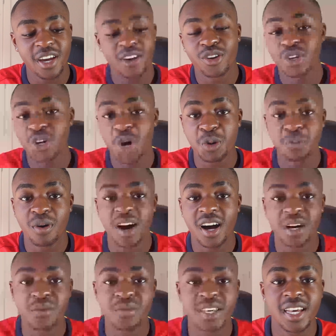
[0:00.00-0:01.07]
they go to Coke
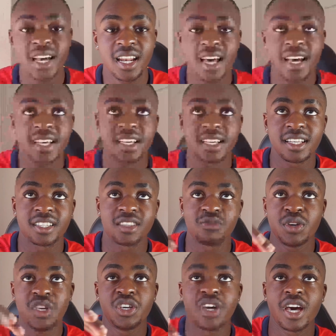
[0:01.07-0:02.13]
Park, and we get
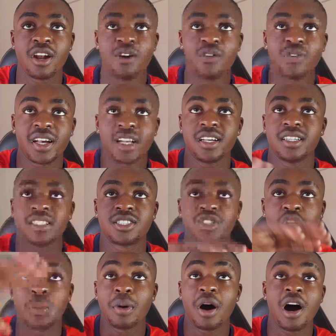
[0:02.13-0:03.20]
off like a
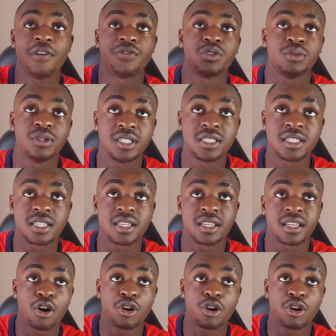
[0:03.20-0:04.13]
stop afterwards.